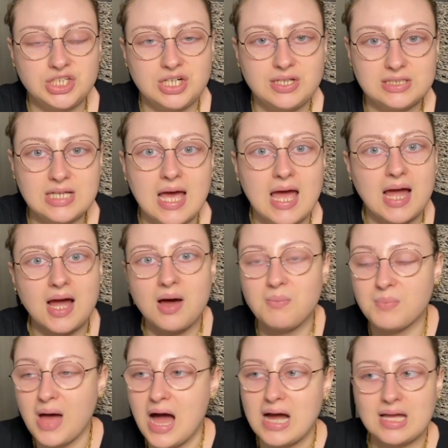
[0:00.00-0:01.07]
the day. I come
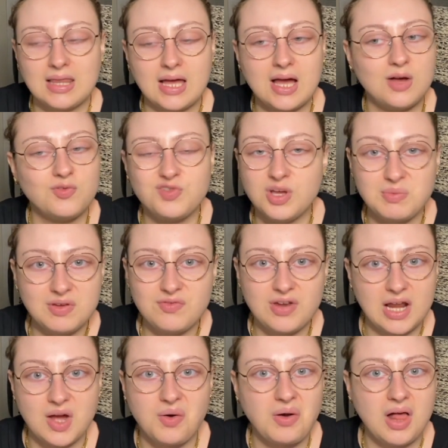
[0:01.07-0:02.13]
back, like I'll film a
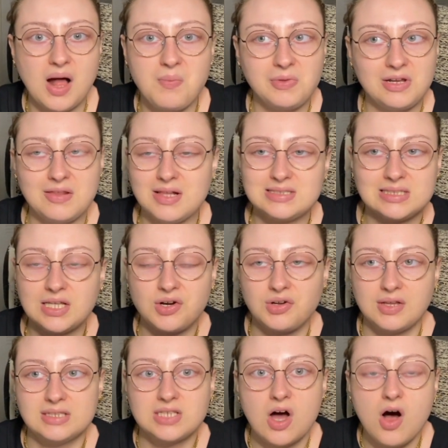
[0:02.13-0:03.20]
video and I'll upload it.
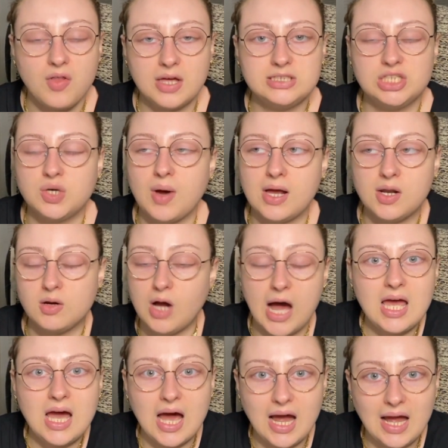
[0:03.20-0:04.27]
That's all I do.
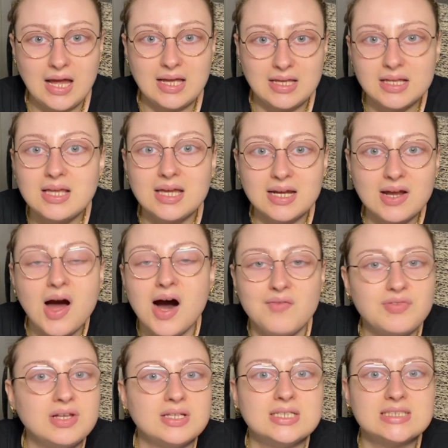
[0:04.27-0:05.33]
I can
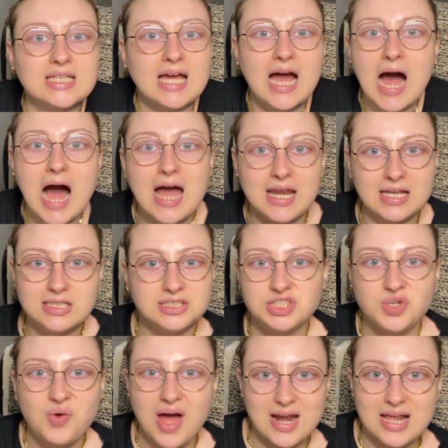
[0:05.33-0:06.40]
confidently say I didn't
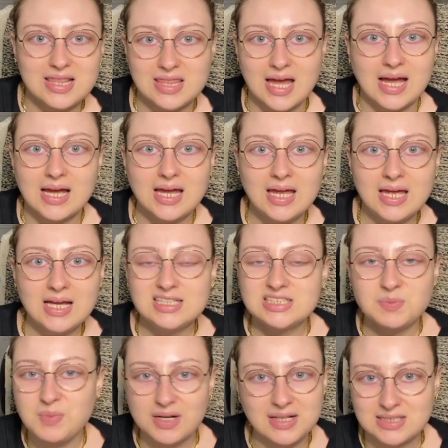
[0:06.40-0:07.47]
do anything to
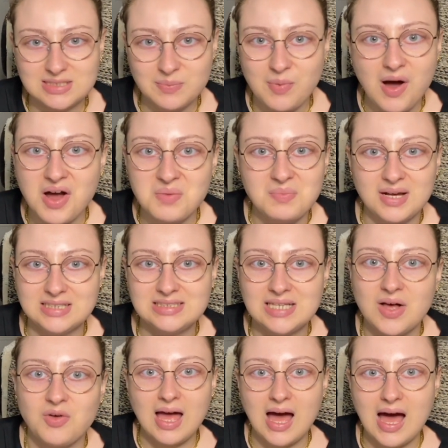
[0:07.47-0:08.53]
bring this upon
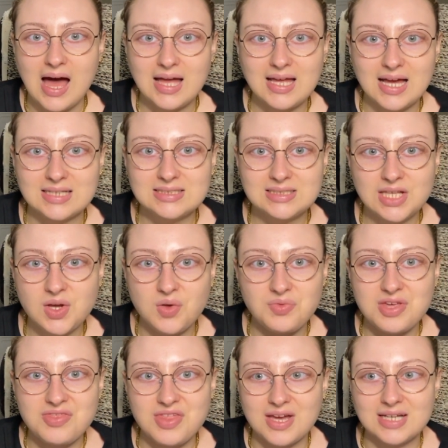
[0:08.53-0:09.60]
myself. I guess the
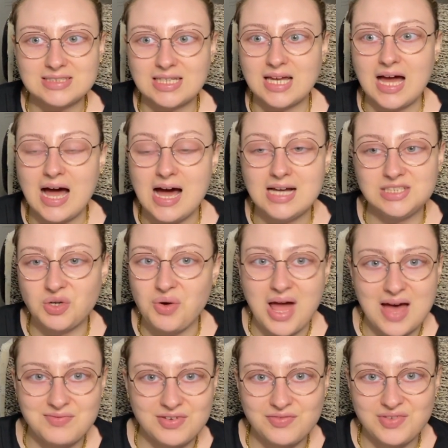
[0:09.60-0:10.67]
only thing is like I don't
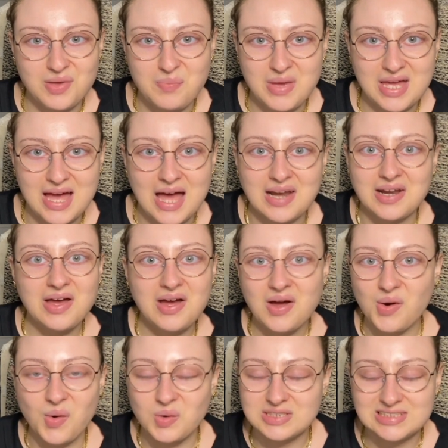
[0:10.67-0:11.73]
have a VPN
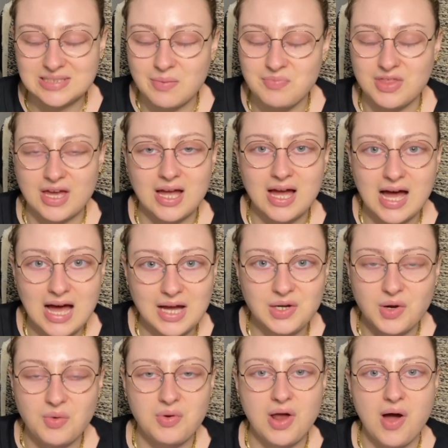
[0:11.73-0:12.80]
or something. I
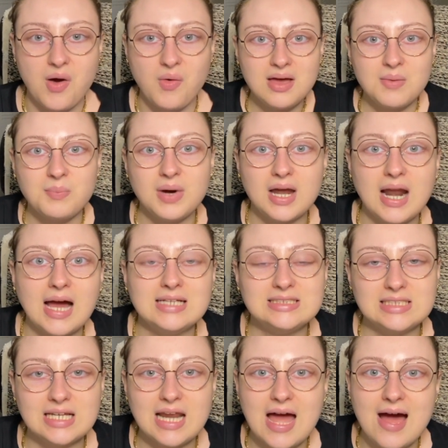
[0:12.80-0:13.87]
don't know. But I
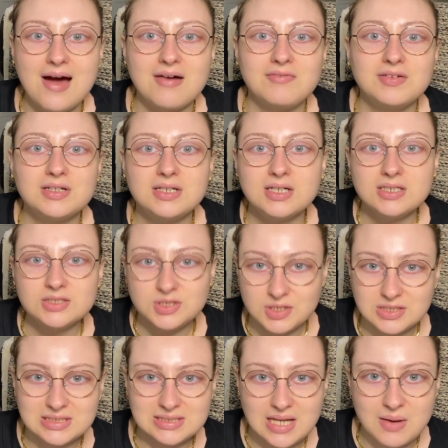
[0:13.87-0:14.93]
did have
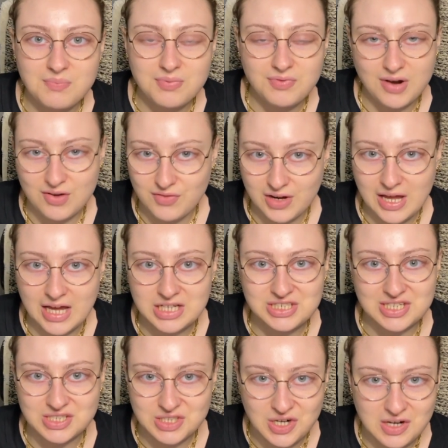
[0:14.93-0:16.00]
two-step
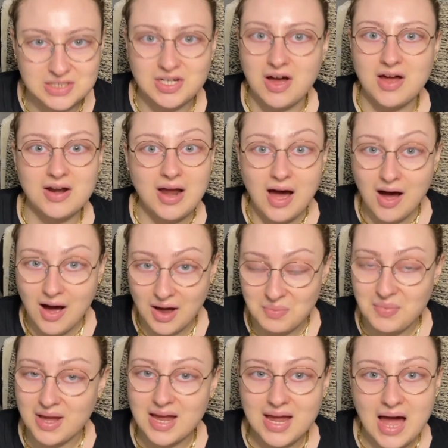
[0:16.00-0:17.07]
verification turned on
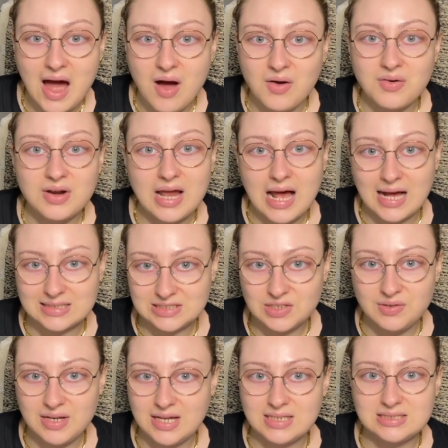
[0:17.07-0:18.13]
my account as you
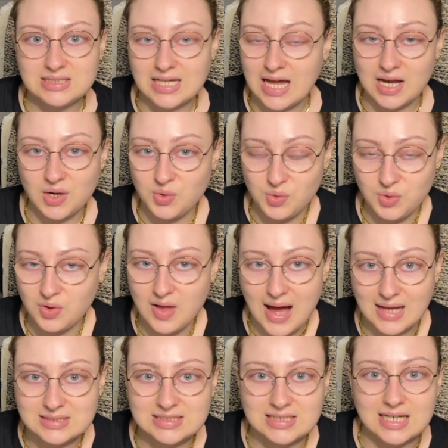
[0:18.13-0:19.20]
need to get Google
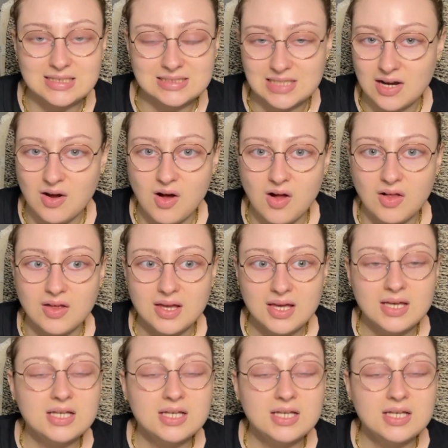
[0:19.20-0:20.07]
AdSense at all.